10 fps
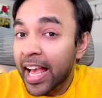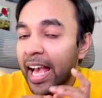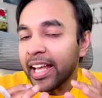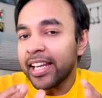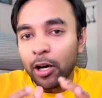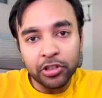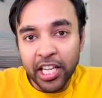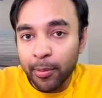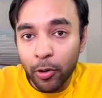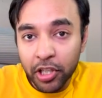And now
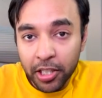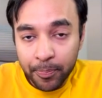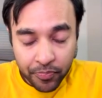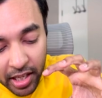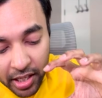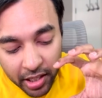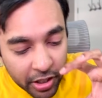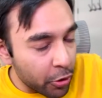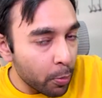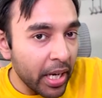think about it.
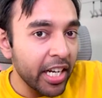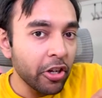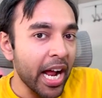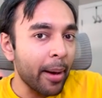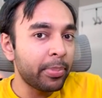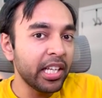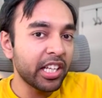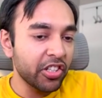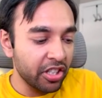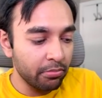You made your
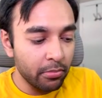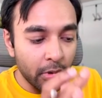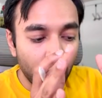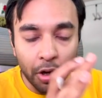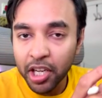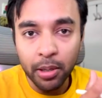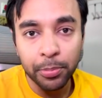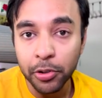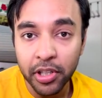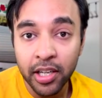application on a
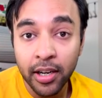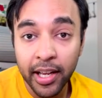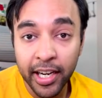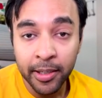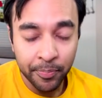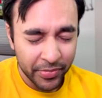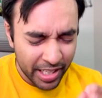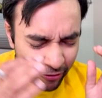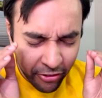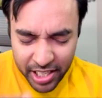computer, correct?
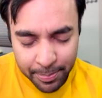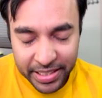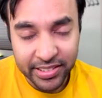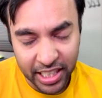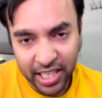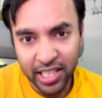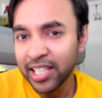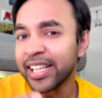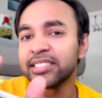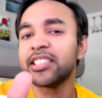Very basic.
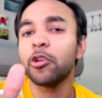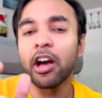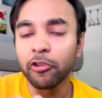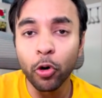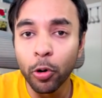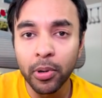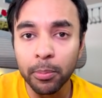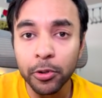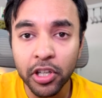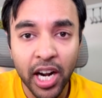Let us say you have your home
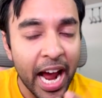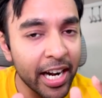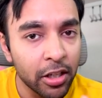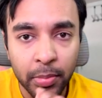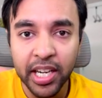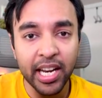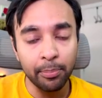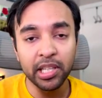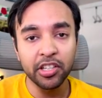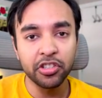computer and you made an
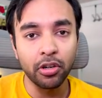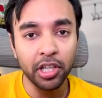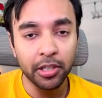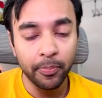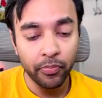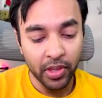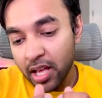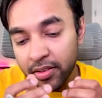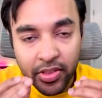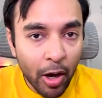application on it.
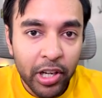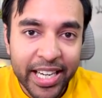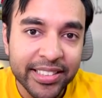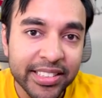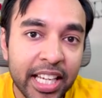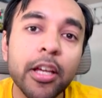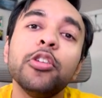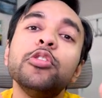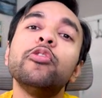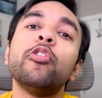Now let's say
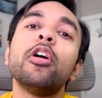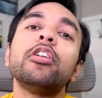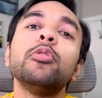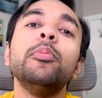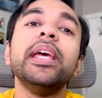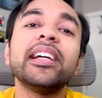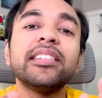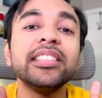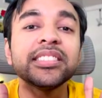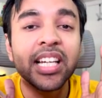you want to make
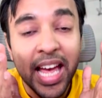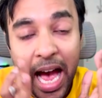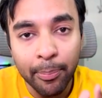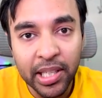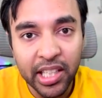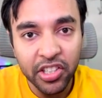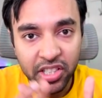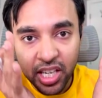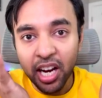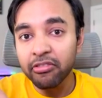this
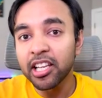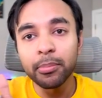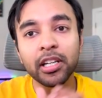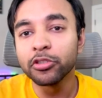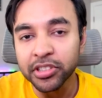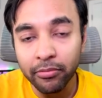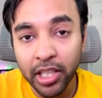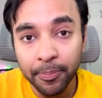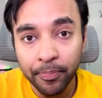application available to someone.